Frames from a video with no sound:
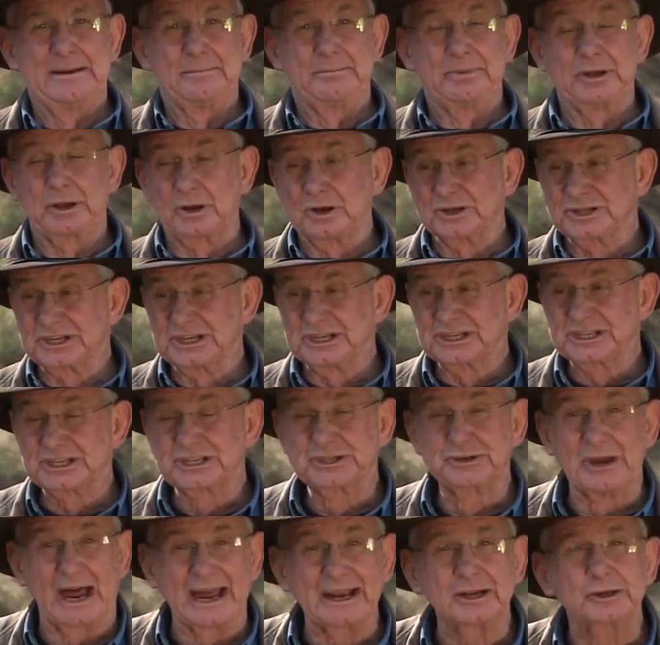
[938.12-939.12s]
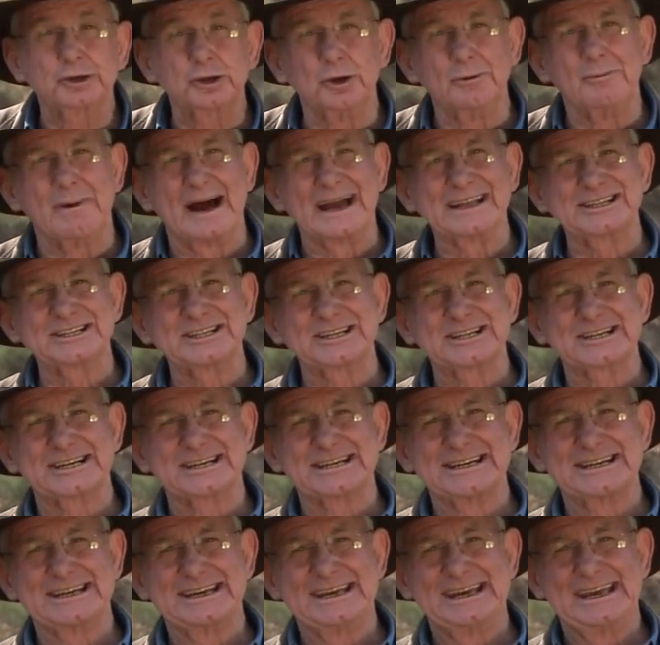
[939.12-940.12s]
because he's drunk too
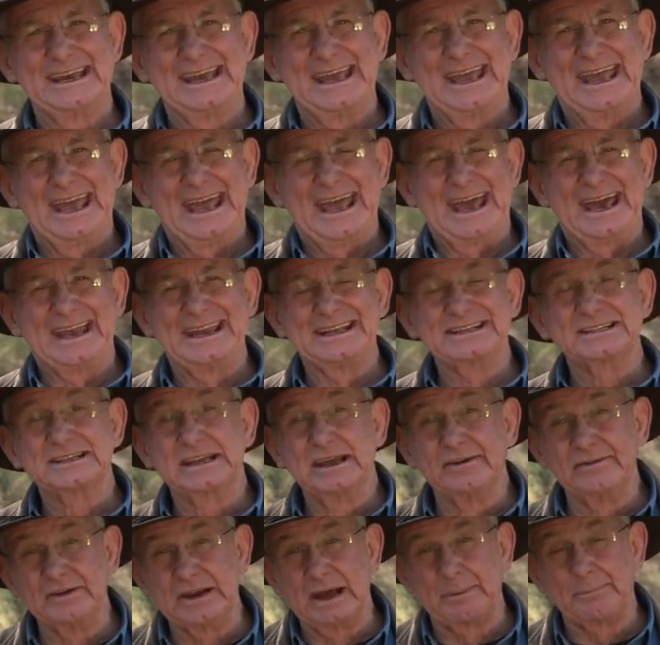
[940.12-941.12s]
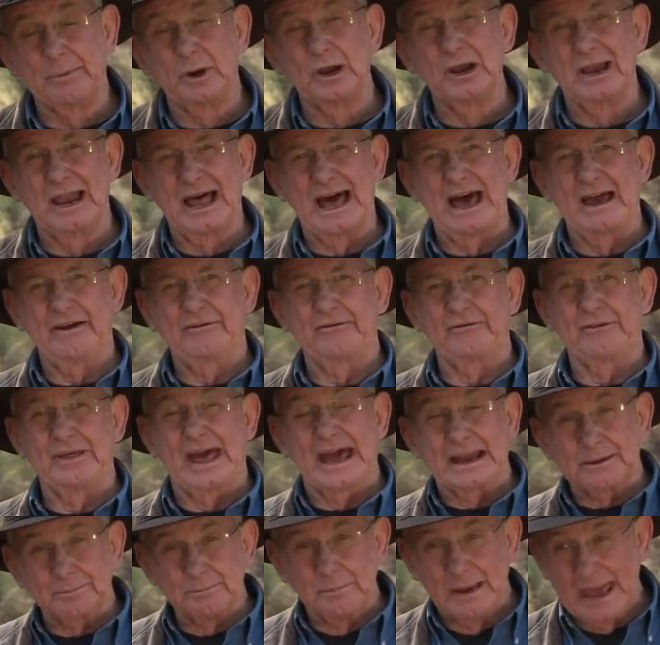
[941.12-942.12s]
much and he's given up on life,
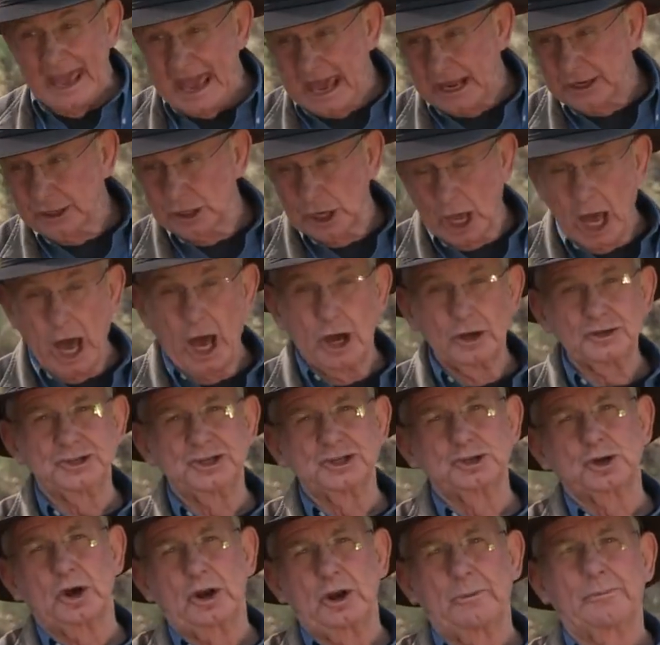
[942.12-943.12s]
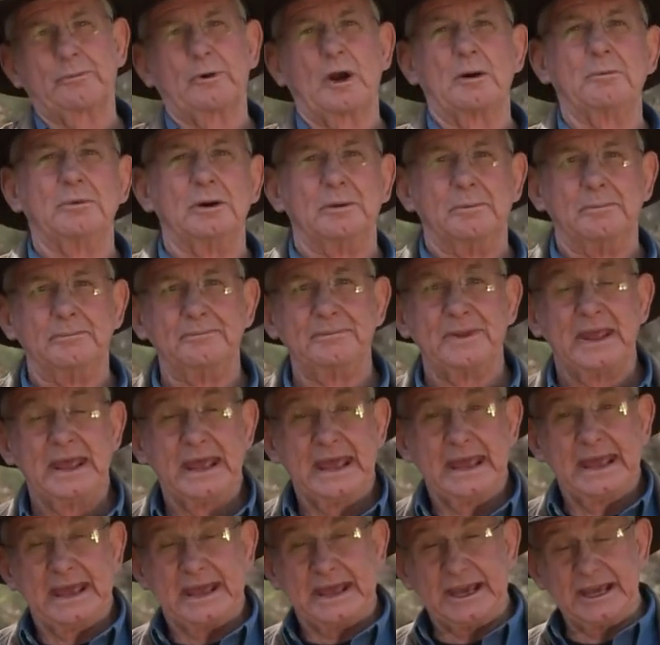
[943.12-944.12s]
that man knows he's got a problem.
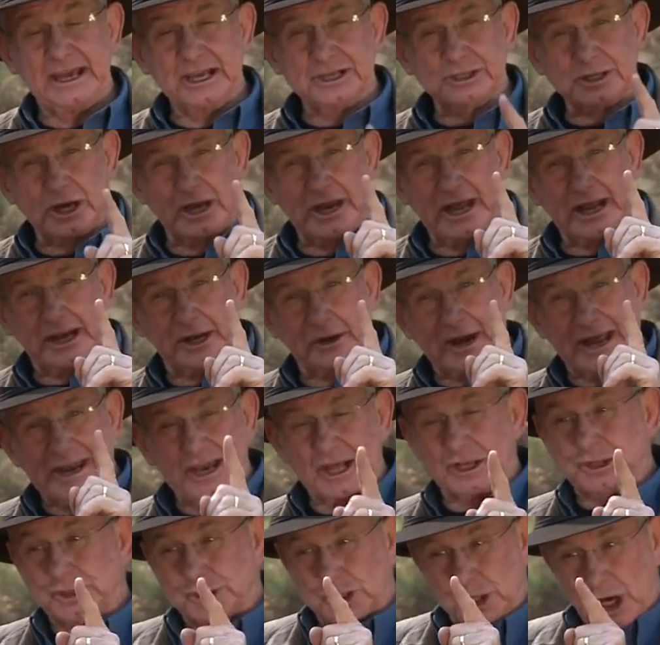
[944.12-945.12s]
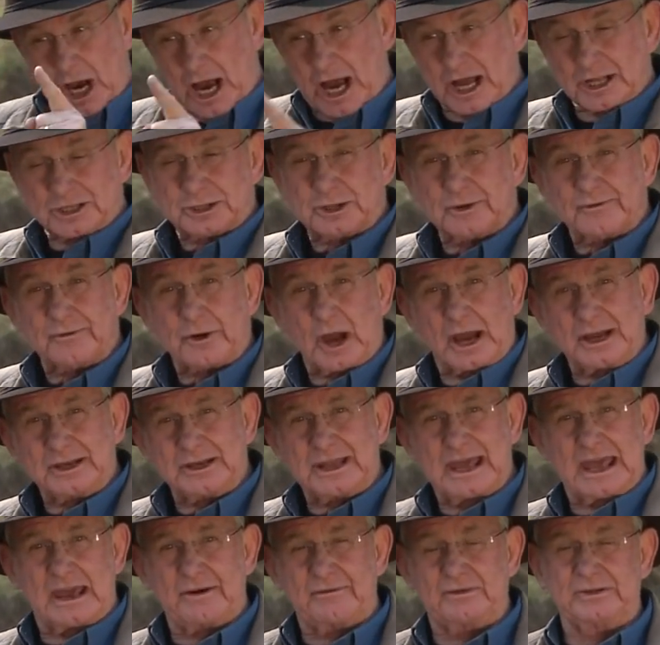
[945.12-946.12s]
He's got a greater chance of going
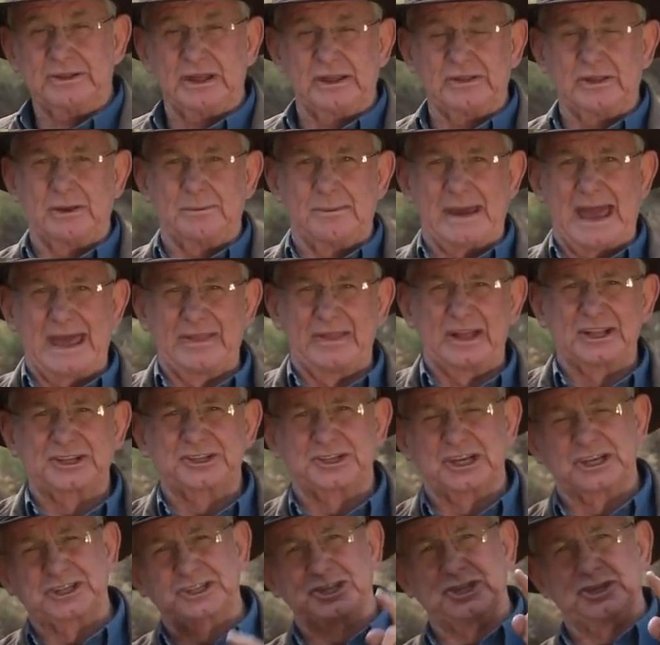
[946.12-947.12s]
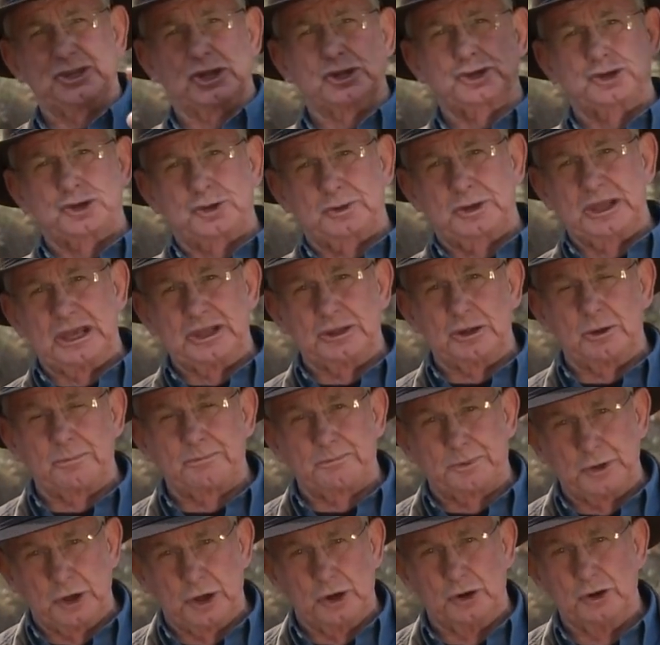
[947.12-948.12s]
to heaven than the man that sits in the, in the
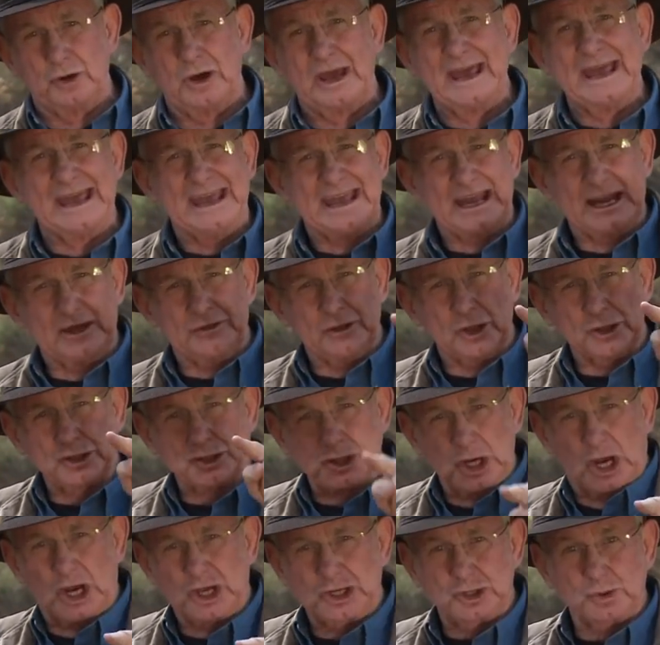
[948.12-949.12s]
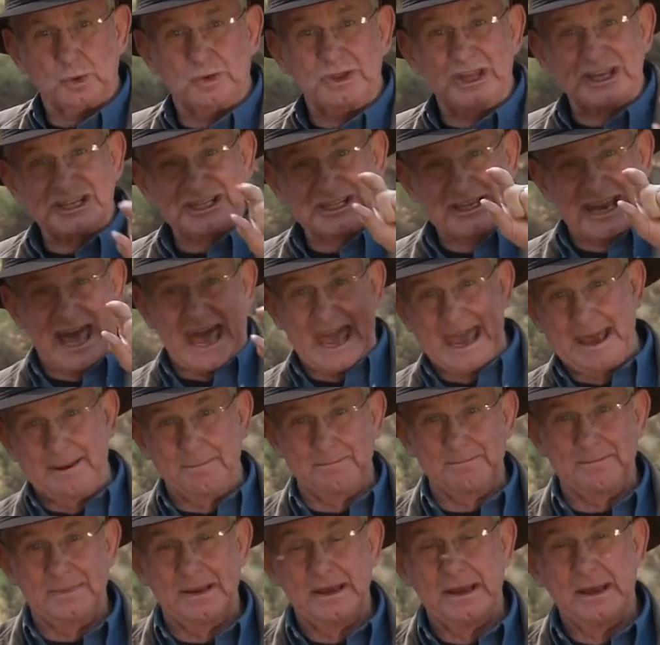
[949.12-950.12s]
pew in the church with his
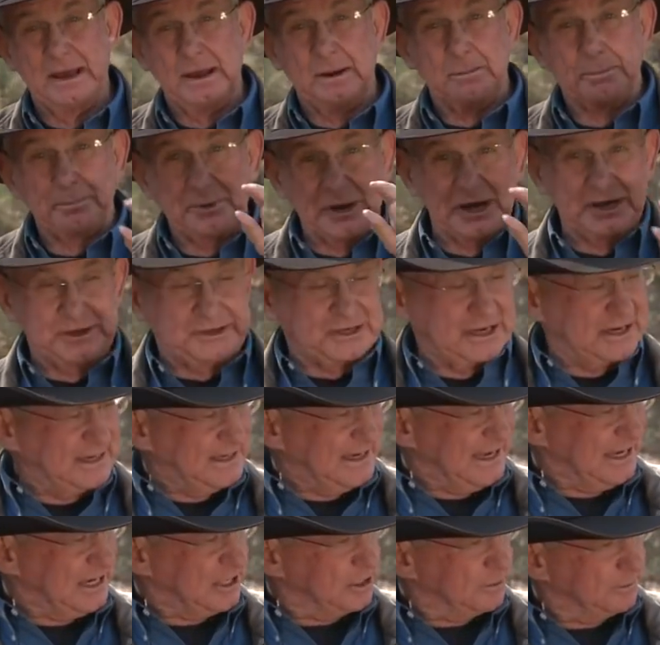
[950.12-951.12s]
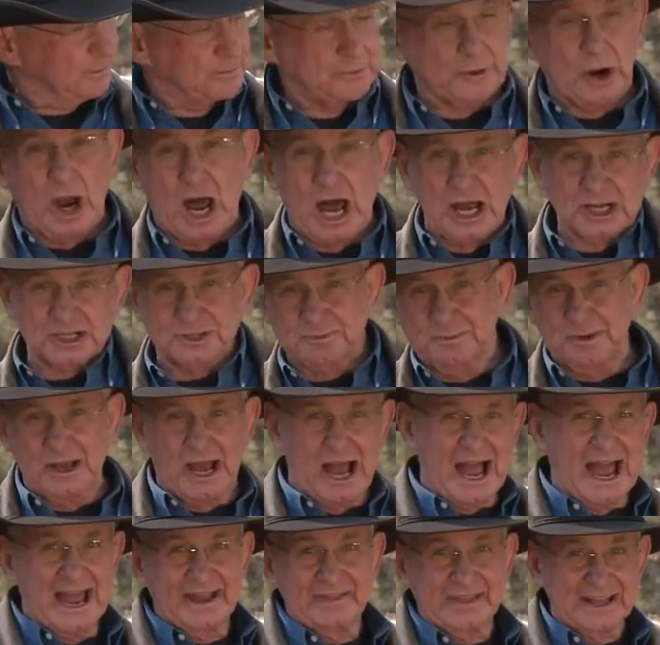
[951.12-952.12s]
name printed in brass
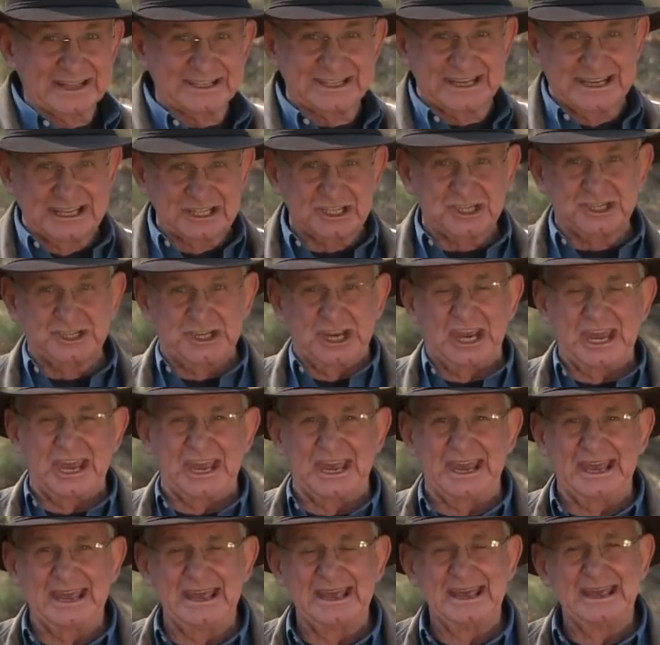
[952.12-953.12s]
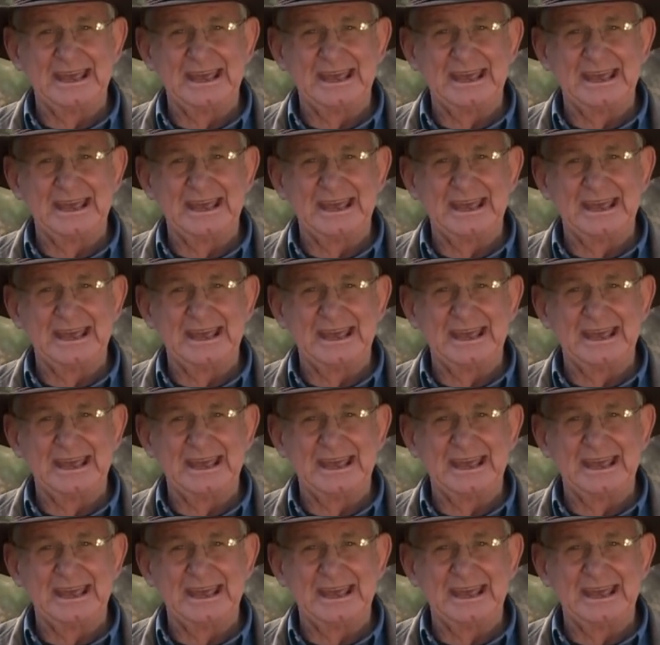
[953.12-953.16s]
behind. That's his chair.